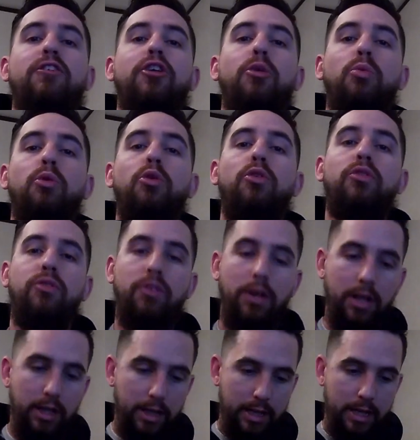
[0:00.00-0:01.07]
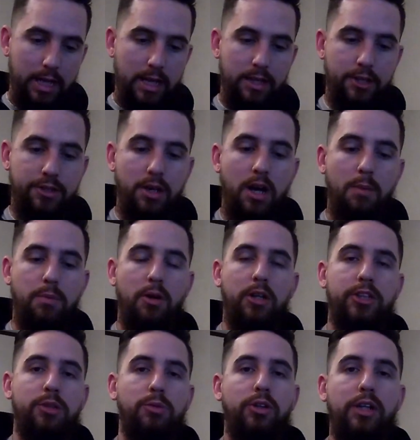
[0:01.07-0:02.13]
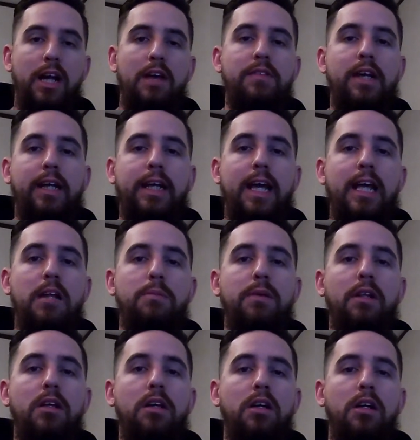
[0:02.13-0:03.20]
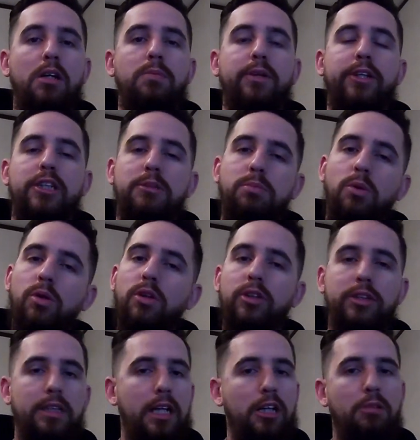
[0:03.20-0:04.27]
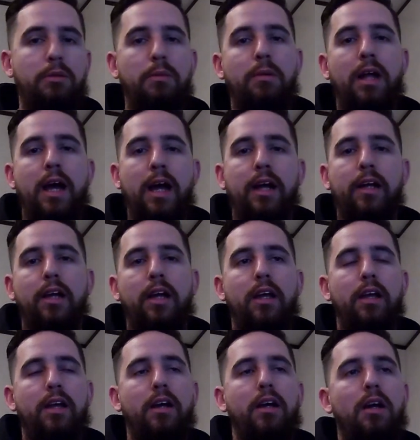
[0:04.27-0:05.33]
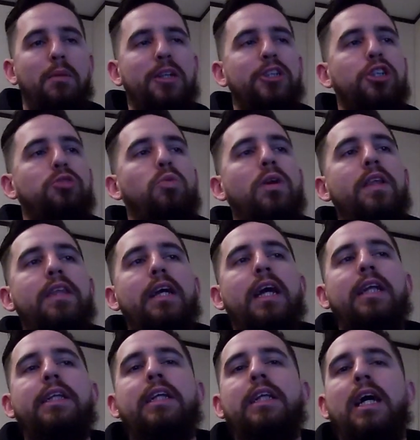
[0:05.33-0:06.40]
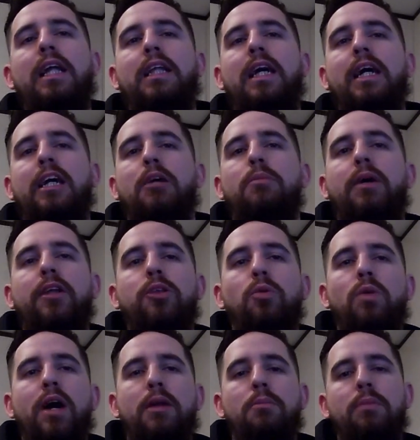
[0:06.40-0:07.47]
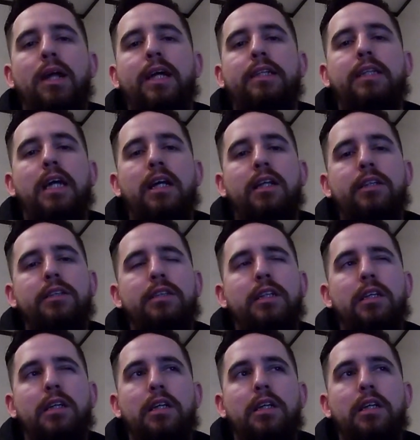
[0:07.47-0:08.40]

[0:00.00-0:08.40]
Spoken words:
for the roof and the top part. So we're going to have that canopy look, but the spoiler's not going to be black. It's just one thing I did not like about the white and black Talons.